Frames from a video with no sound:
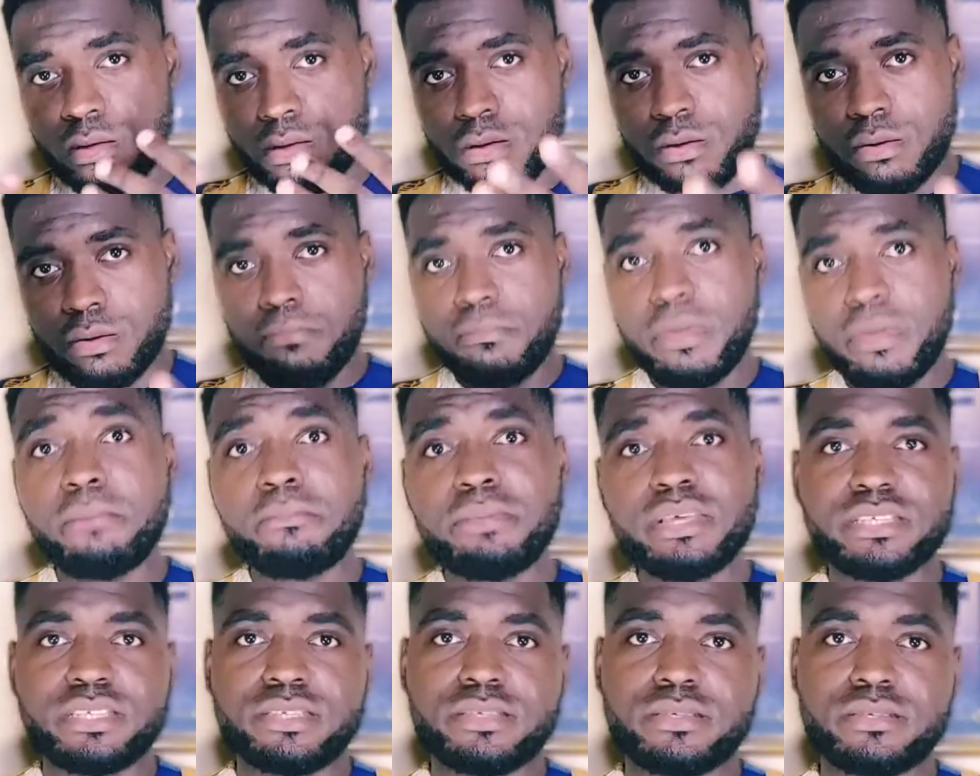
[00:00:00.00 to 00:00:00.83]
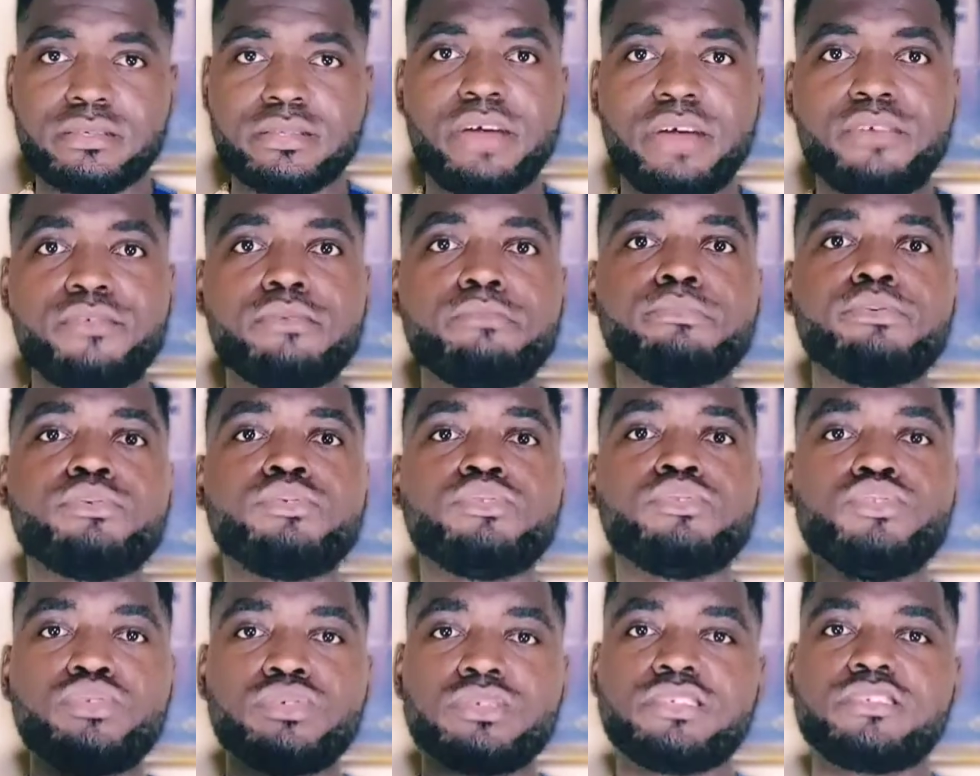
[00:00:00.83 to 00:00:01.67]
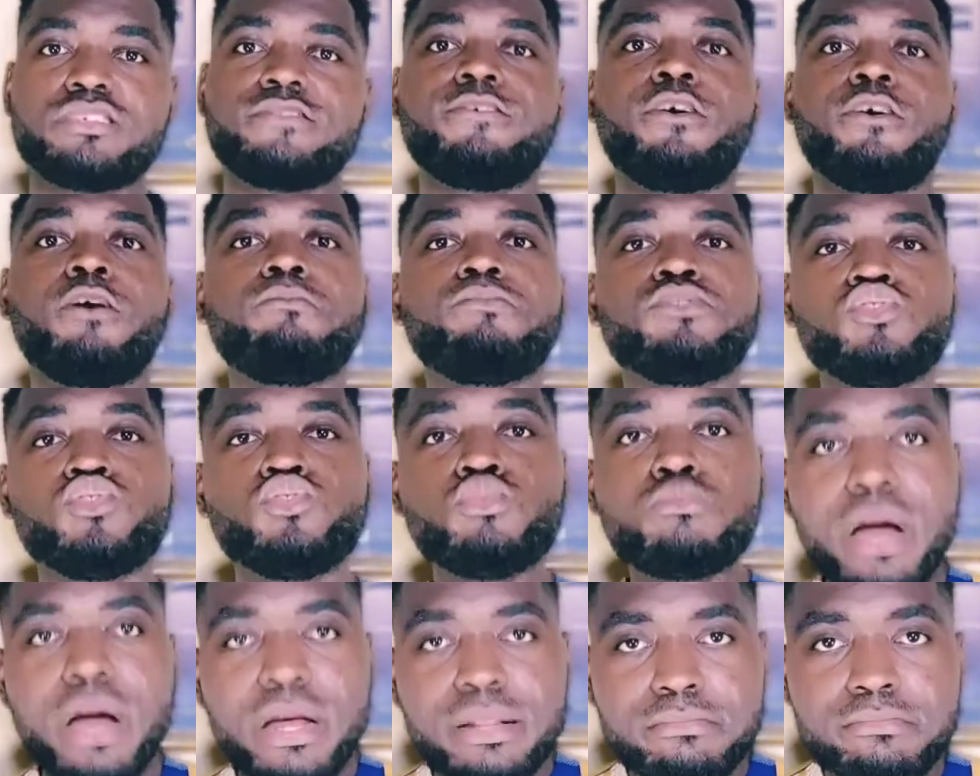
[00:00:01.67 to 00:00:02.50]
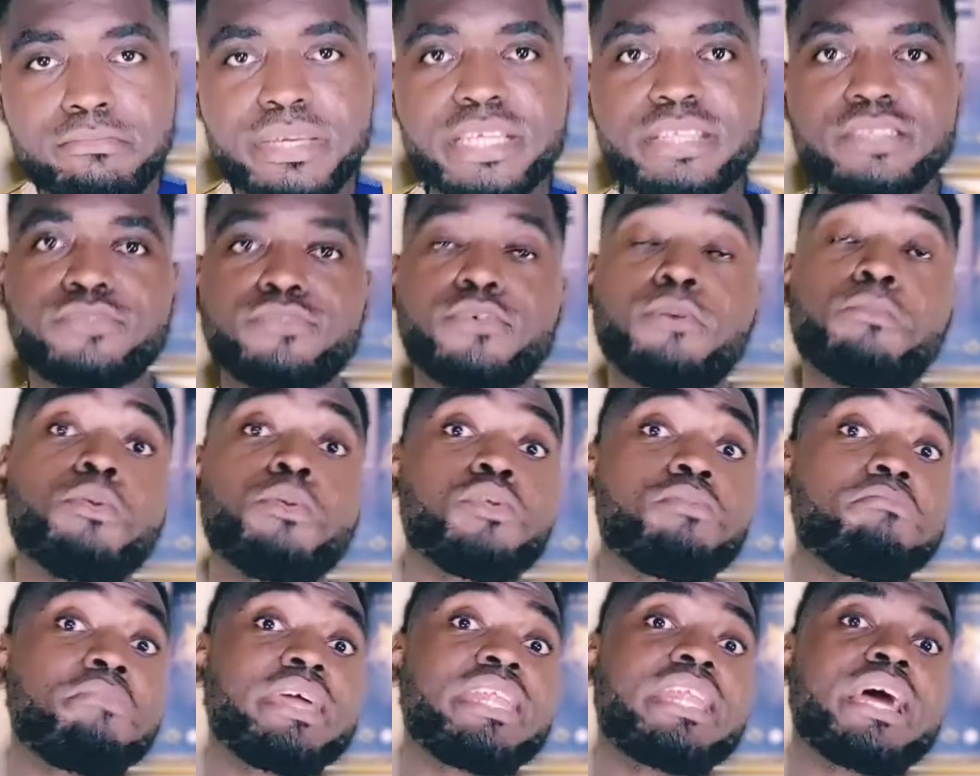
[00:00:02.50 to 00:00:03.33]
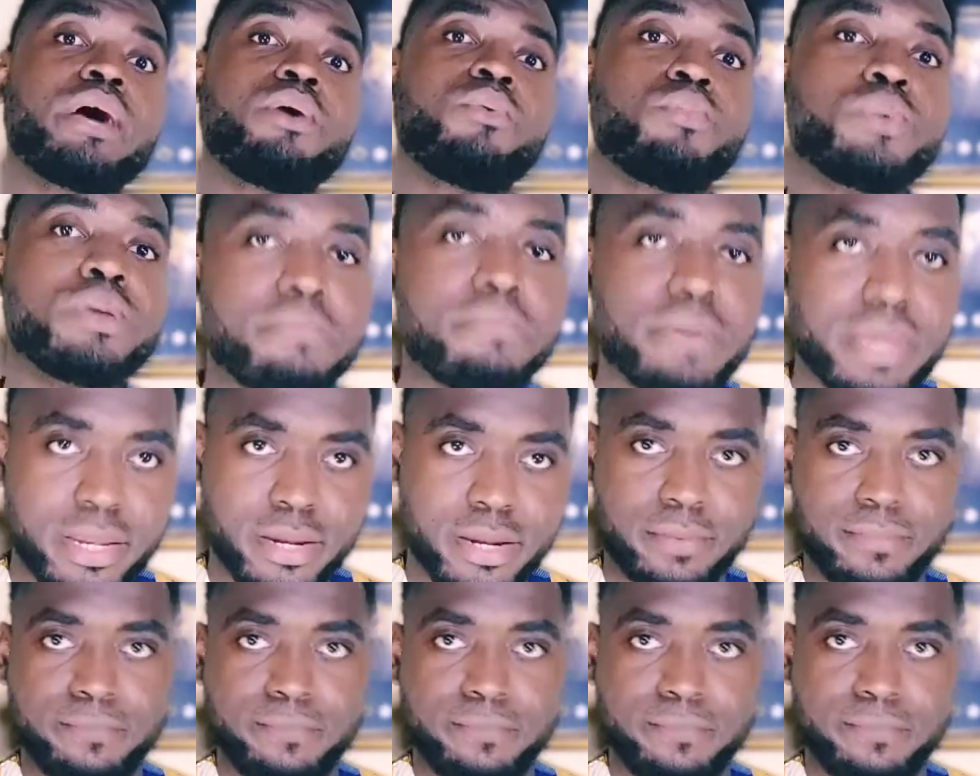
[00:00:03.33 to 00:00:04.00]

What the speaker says: babies, that reproduces, forms human beings for both men and women.